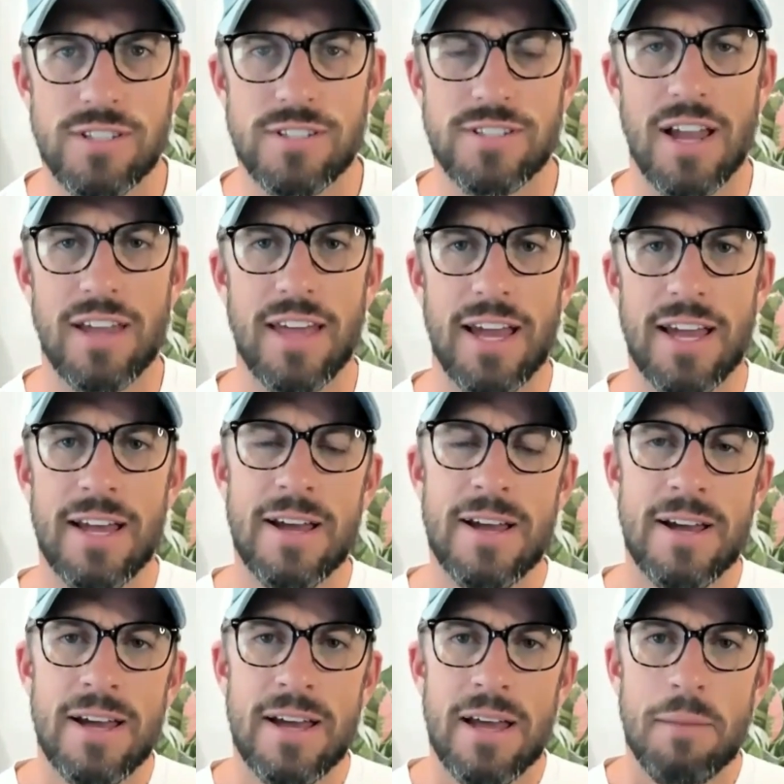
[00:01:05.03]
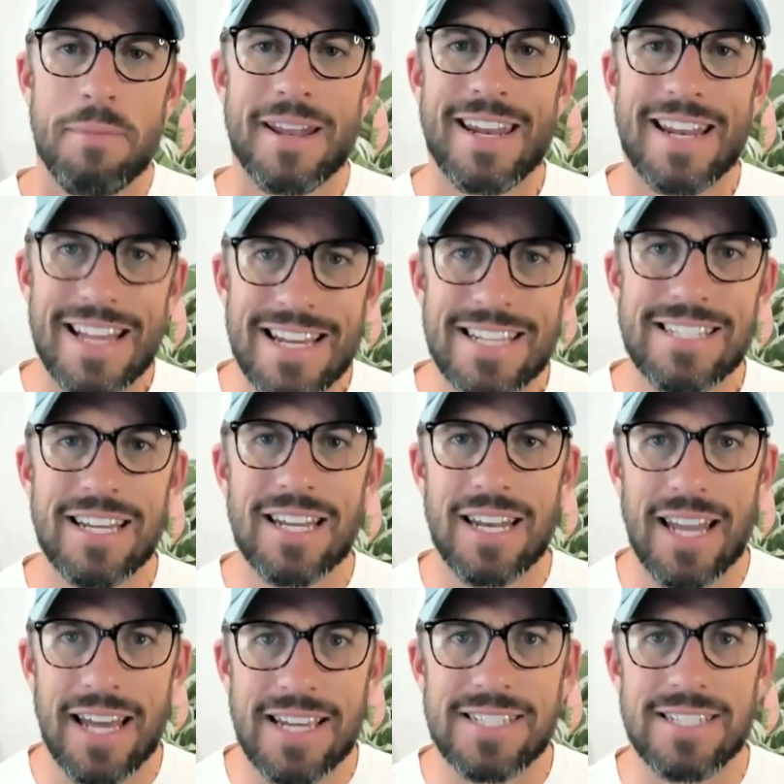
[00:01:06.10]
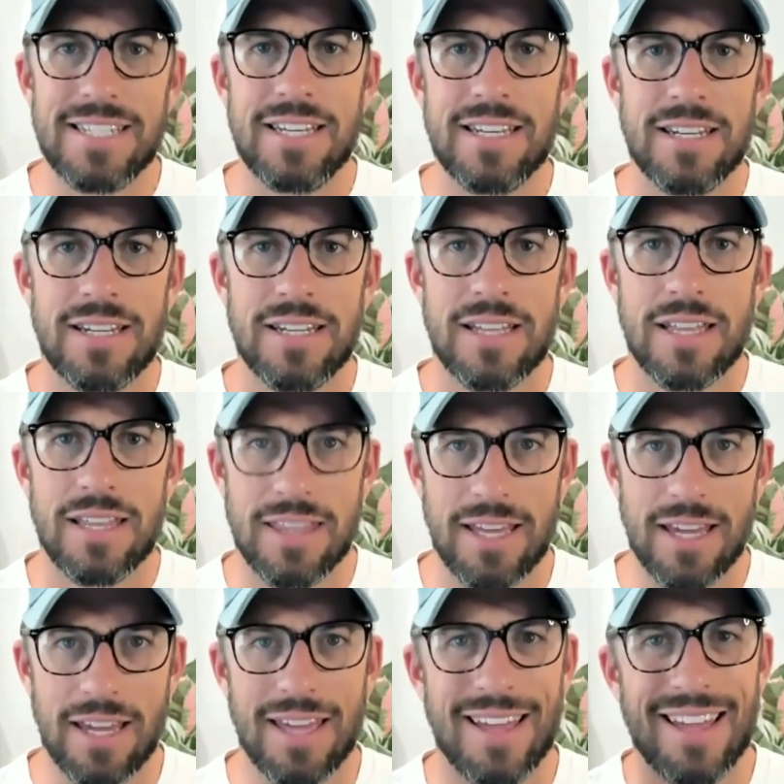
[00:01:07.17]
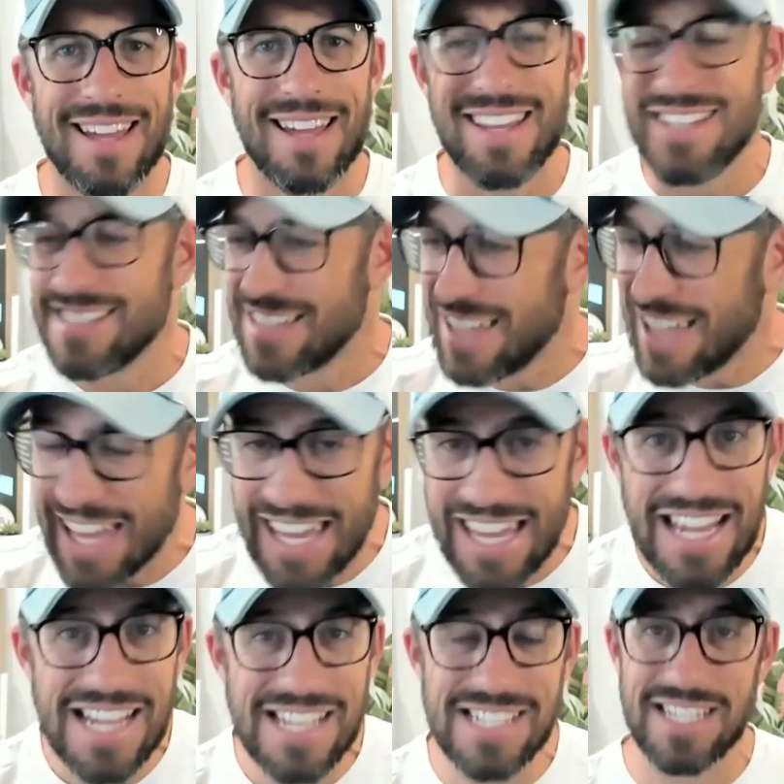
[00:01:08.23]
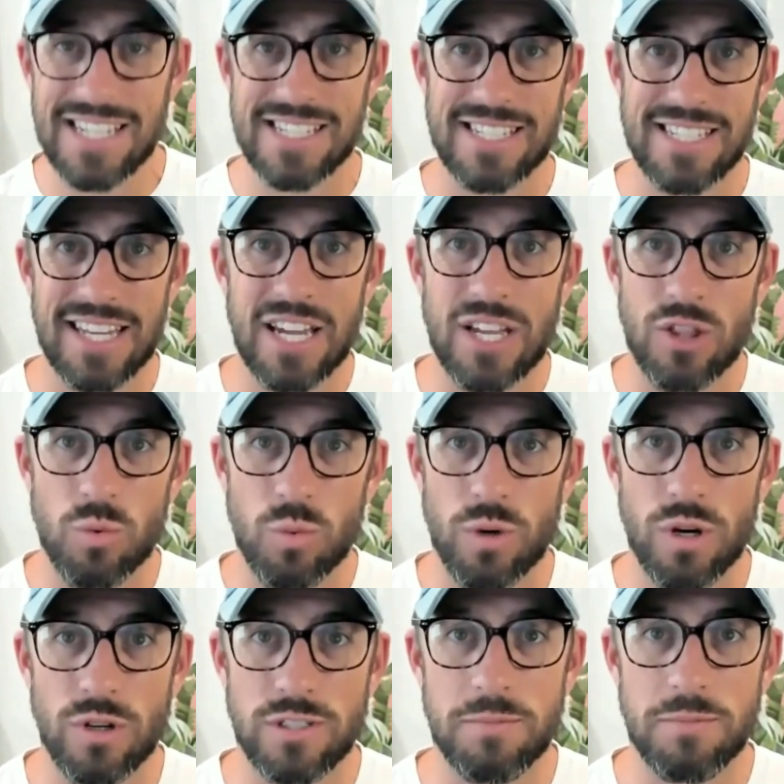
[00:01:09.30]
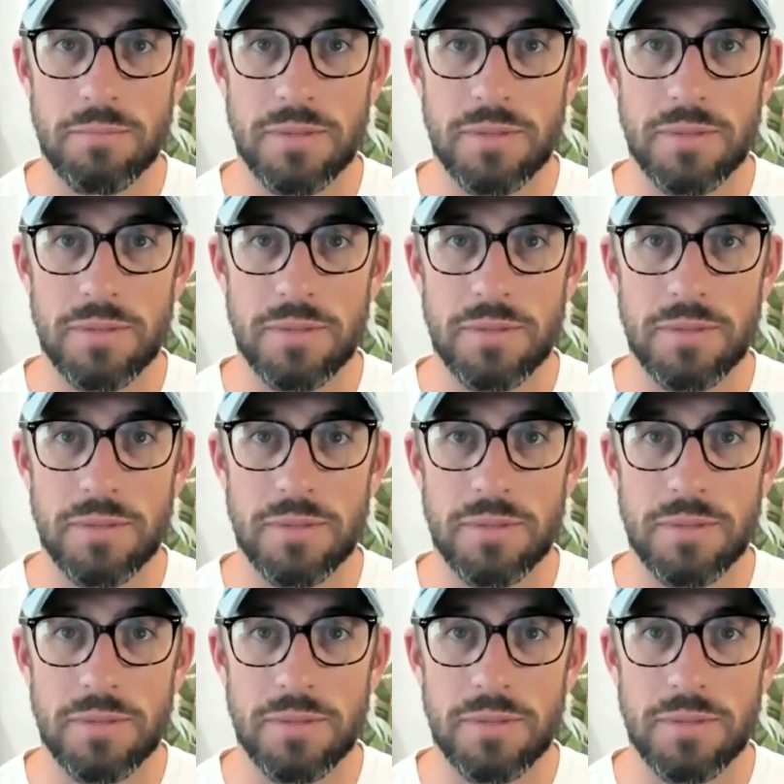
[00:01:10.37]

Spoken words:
to say that, but it is a lazy thing. It is the easiest thing in the world to be